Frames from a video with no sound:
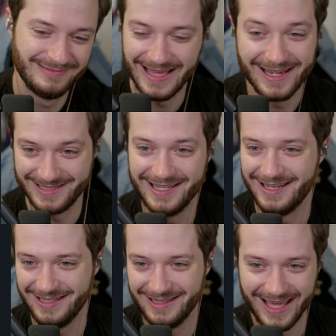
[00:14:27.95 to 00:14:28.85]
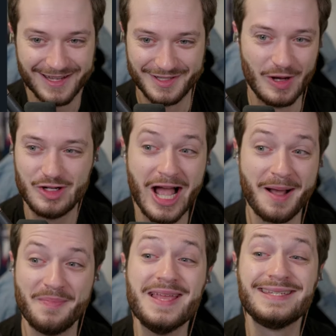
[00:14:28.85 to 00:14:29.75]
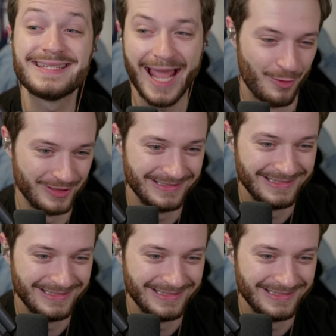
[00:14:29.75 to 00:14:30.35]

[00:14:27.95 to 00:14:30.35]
That is it. That is their job. They scout.